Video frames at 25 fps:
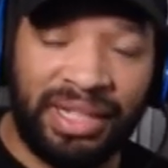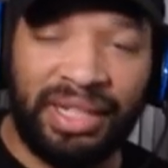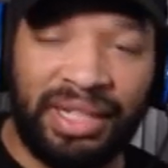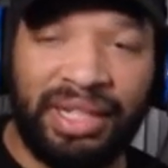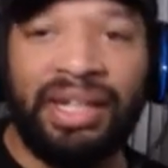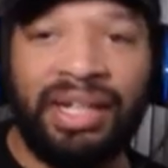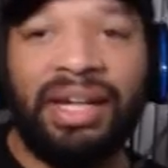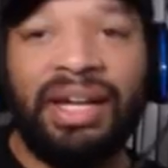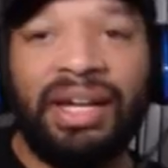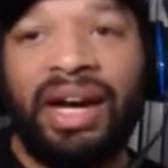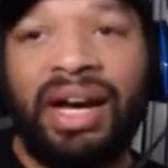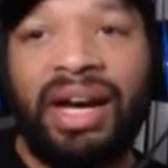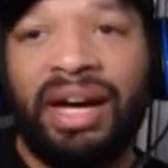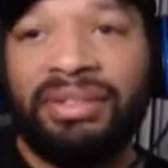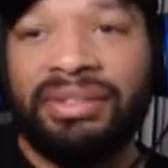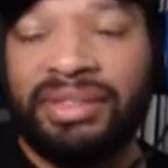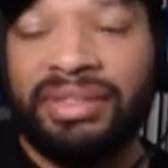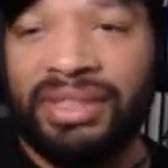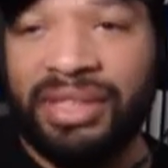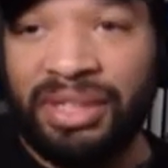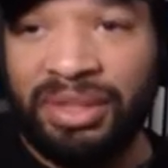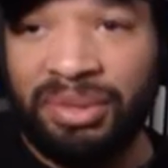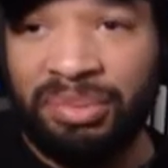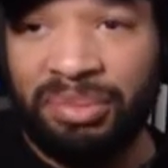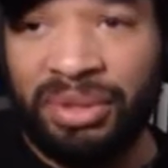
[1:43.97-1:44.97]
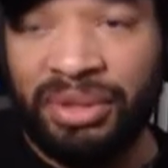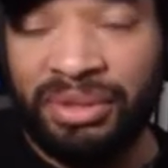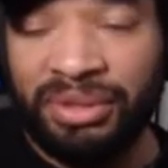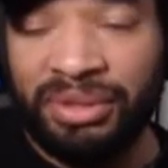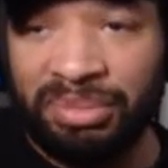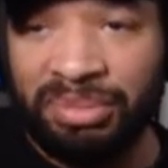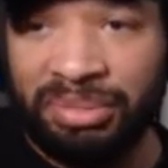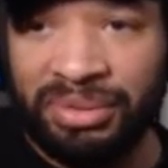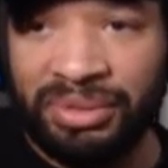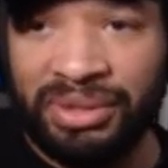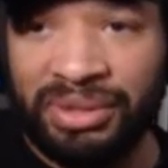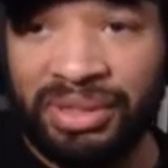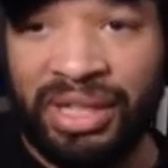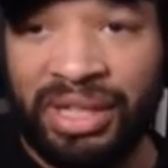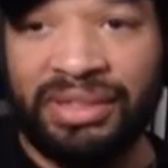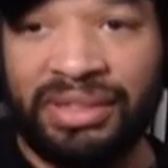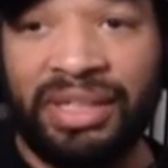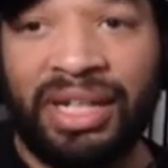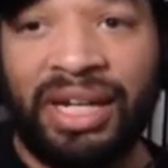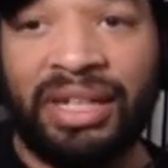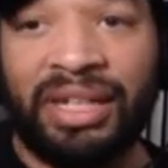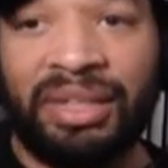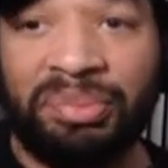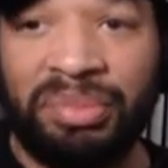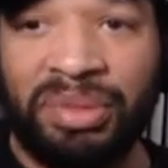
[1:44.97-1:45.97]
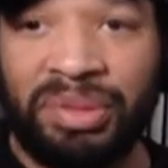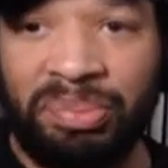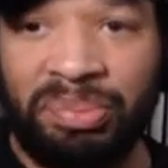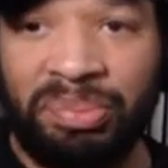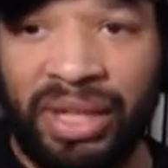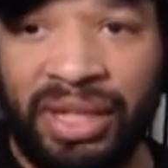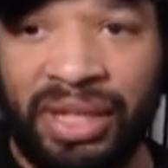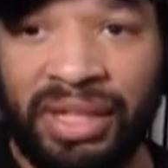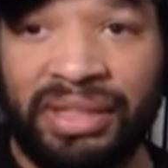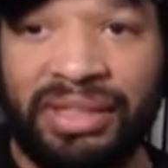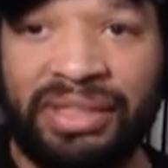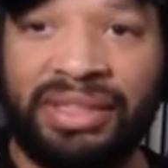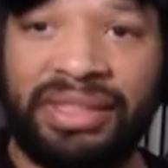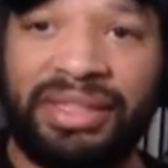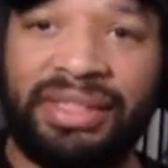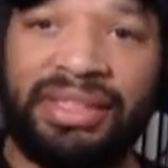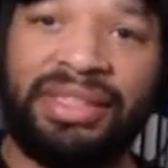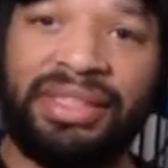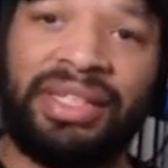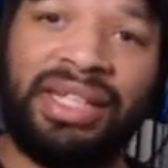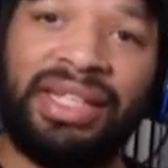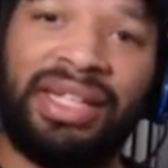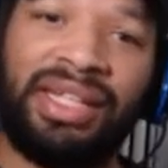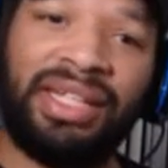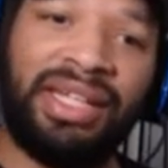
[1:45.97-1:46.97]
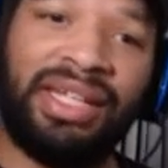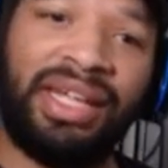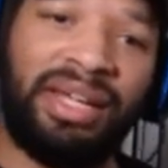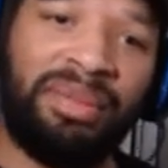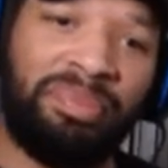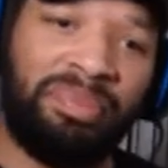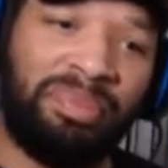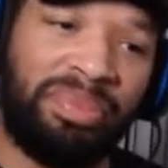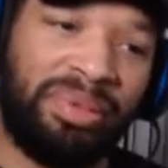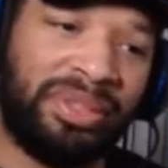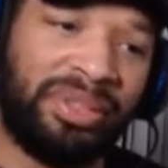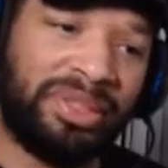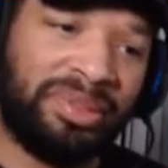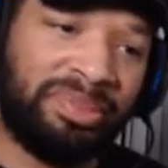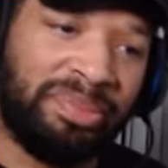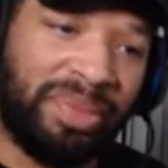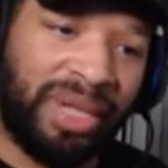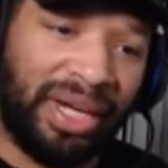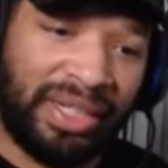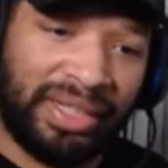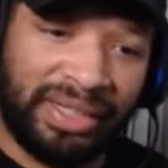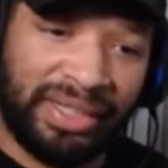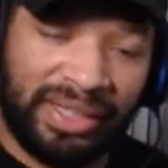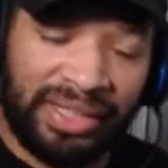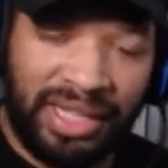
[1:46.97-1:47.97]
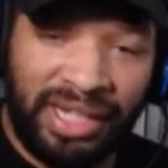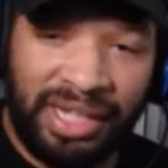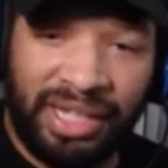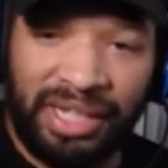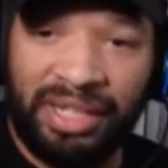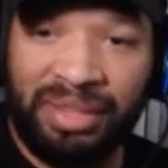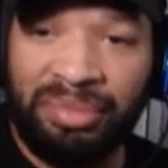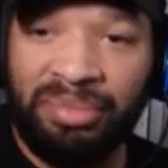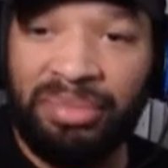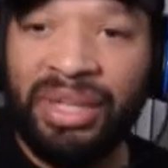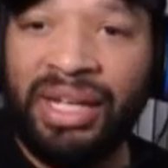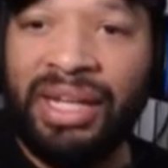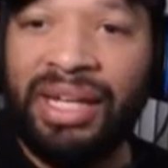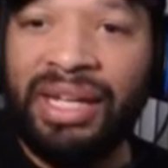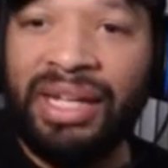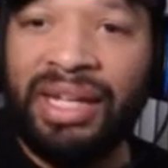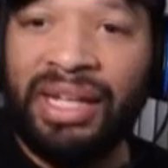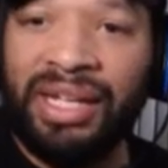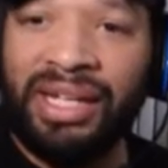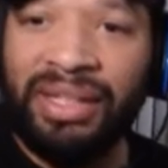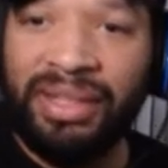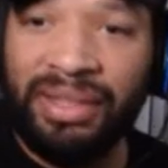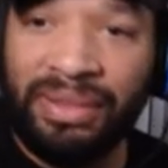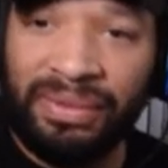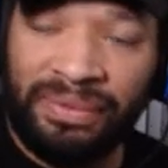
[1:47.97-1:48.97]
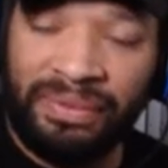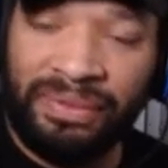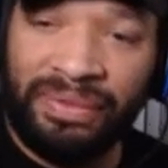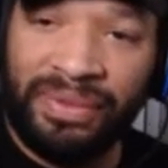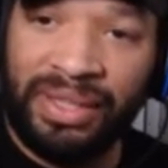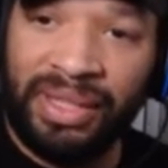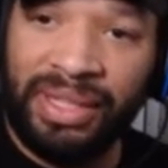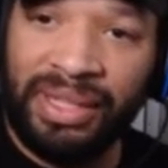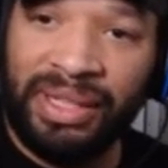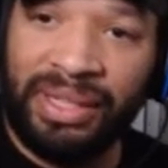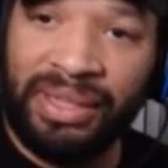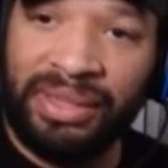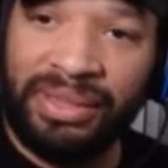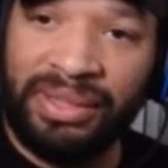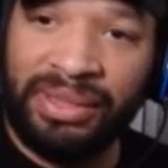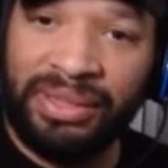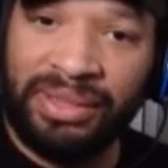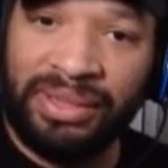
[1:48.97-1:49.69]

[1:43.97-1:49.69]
I've said it multiple times, I can be patient and push back a game if it's